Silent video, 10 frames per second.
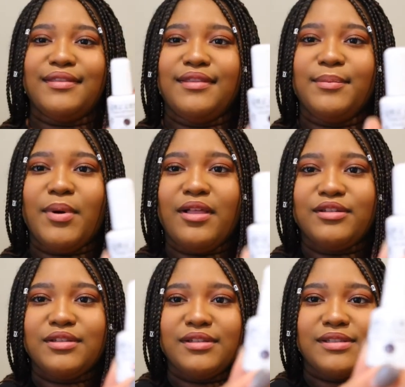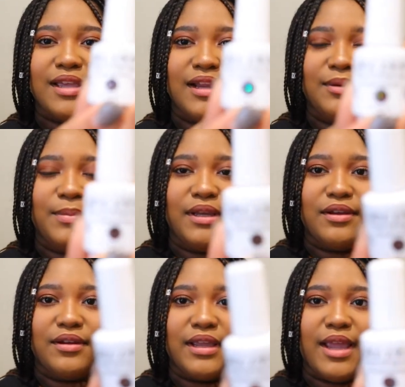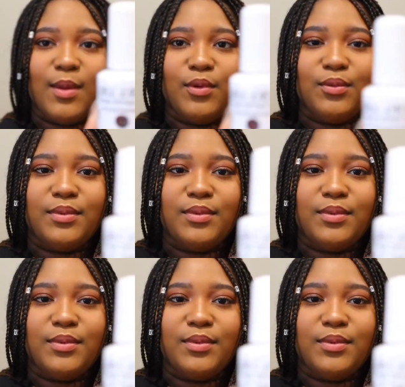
The polish looks kind of big on camera,